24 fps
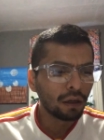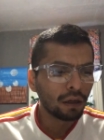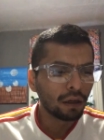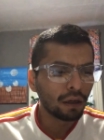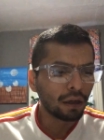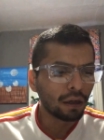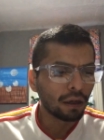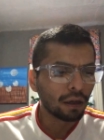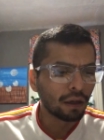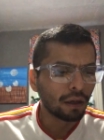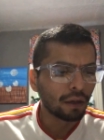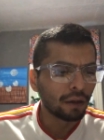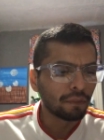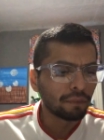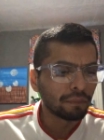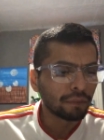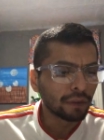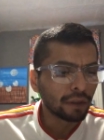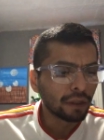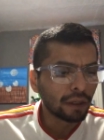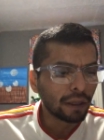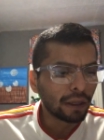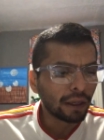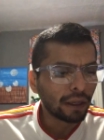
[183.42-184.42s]

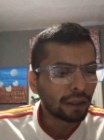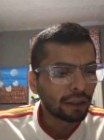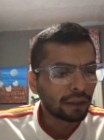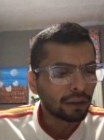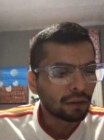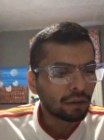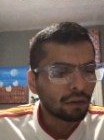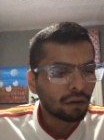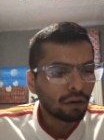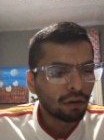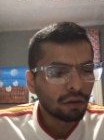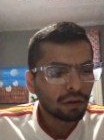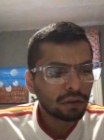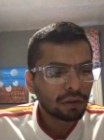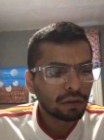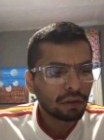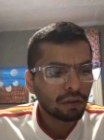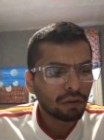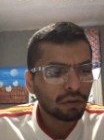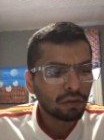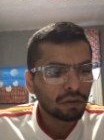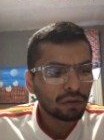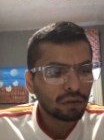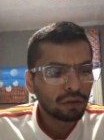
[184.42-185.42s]
And also
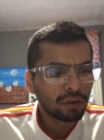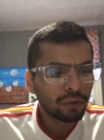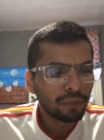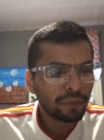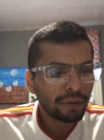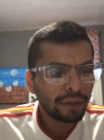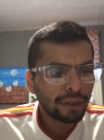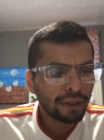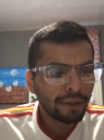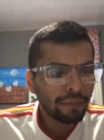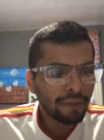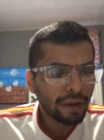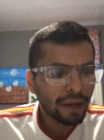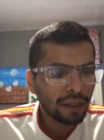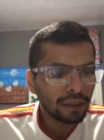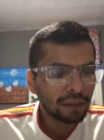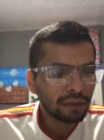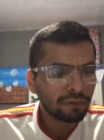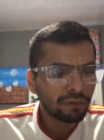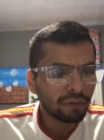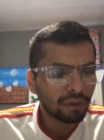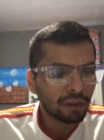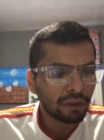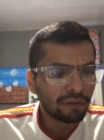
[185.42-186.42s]
consumer demands
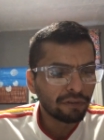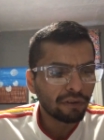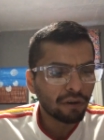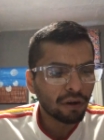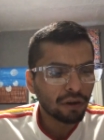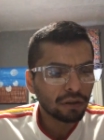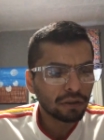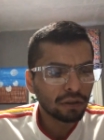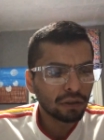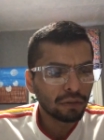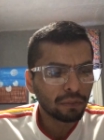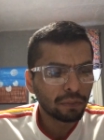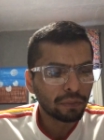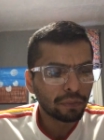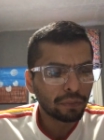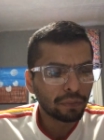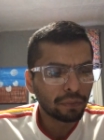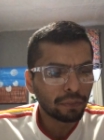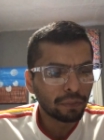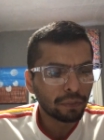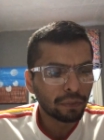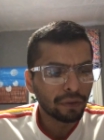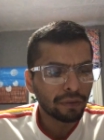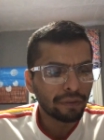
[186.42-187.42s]
for the function
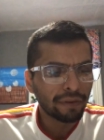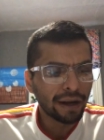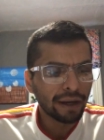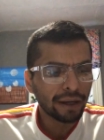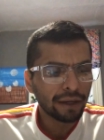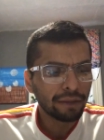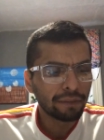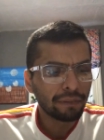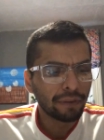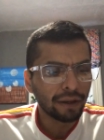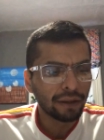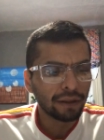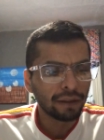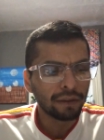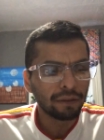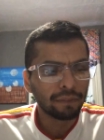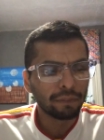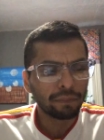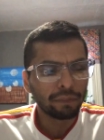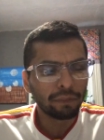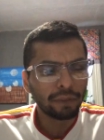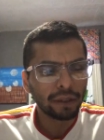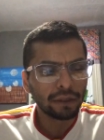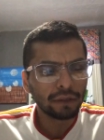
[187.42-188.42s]
provided by
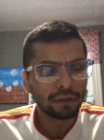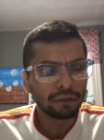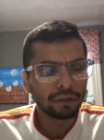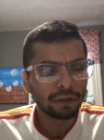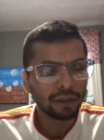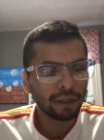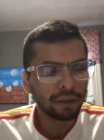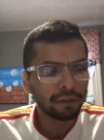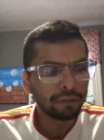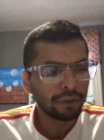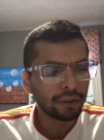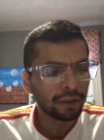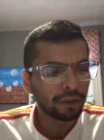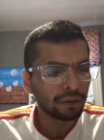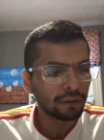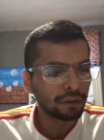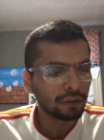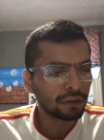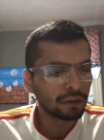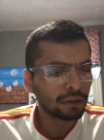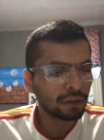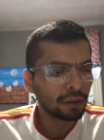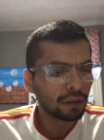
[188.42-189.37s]
personal health records.